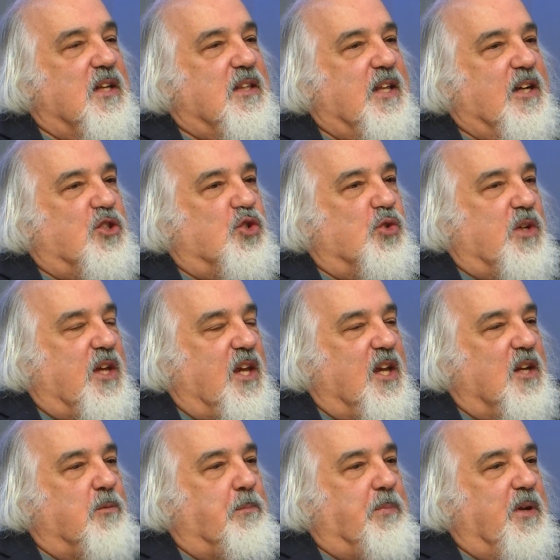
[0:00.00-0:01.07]
that you
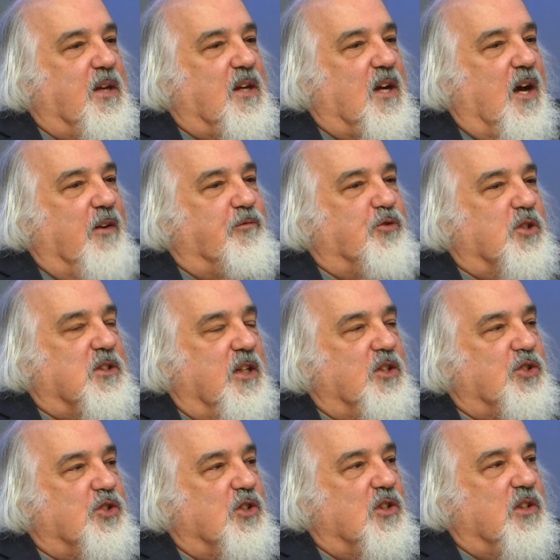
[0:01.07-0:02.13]
can't be
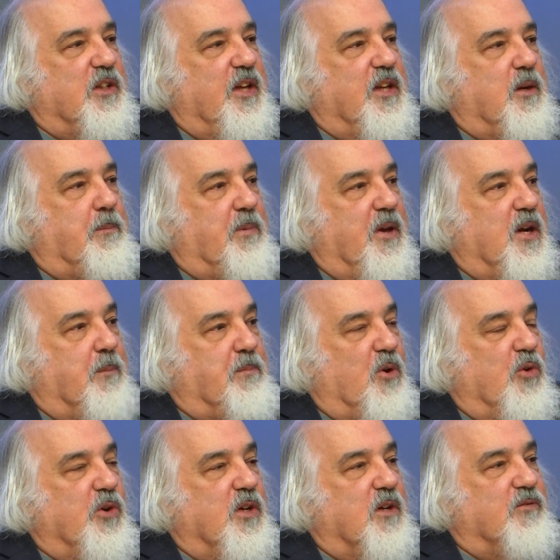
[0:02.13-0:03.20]
confrontational and an
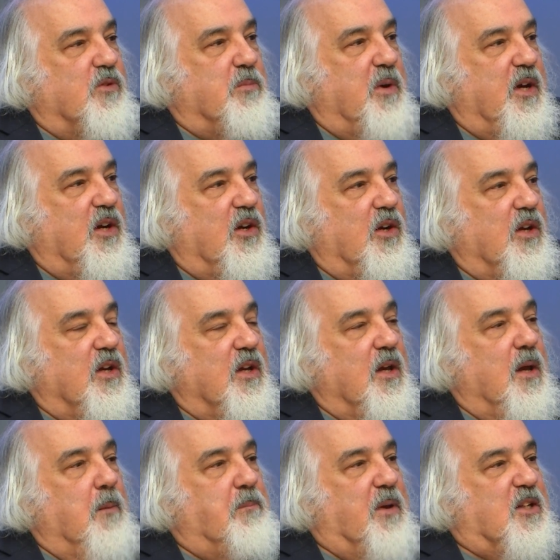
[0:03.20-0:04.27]
opponent of the mayor
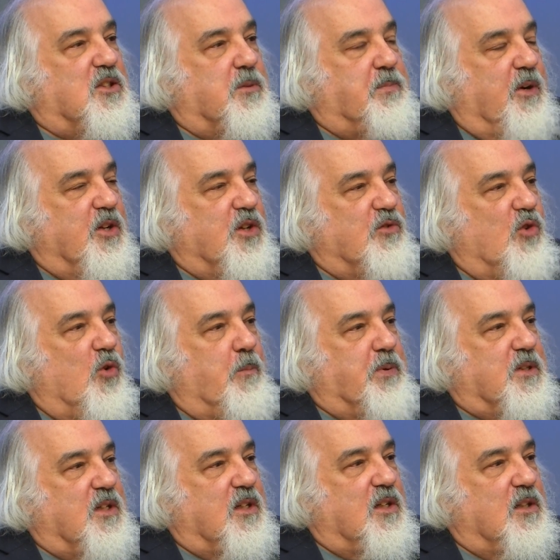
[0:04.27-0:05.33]
based upon your own
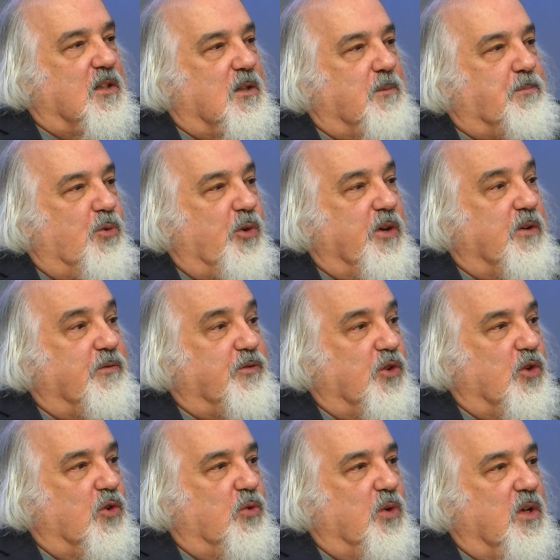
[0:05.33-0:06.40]
particular point of
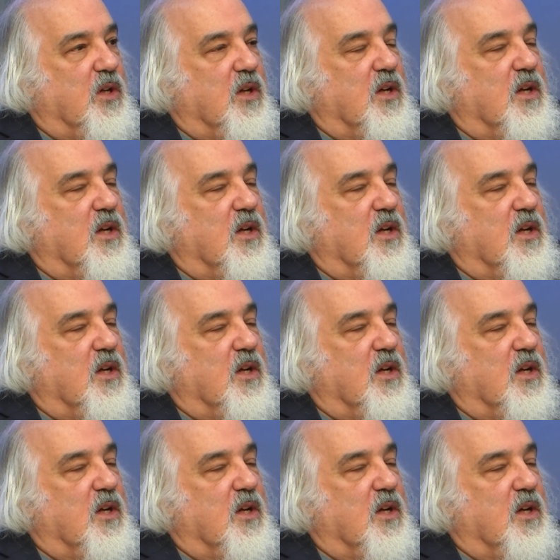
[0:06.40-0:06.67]
view,